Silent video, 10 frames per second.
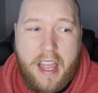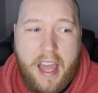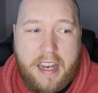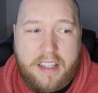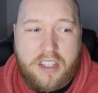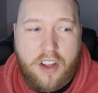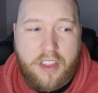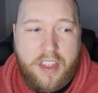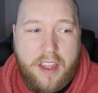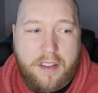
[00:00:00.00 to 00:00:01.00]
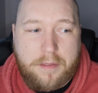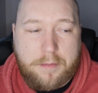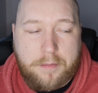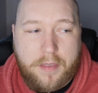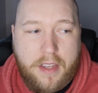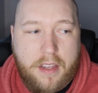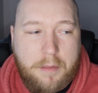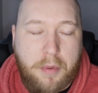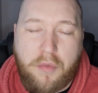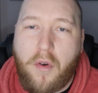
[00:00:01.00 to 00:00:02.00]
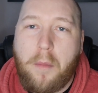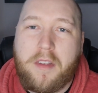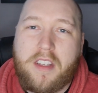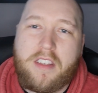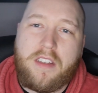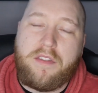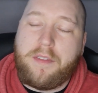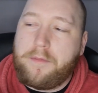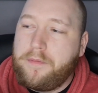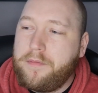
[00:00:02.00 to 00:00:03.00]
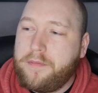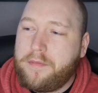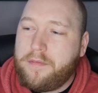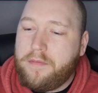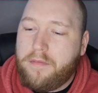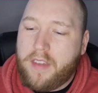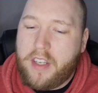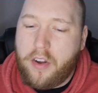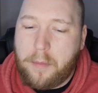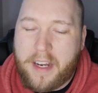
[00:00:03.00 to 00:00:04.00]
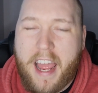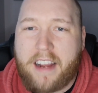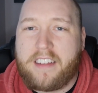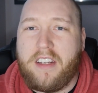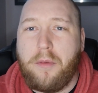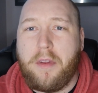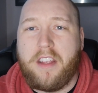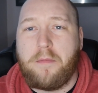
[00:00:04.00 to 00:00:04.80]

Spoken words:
And it's not that performances have been excellent up to this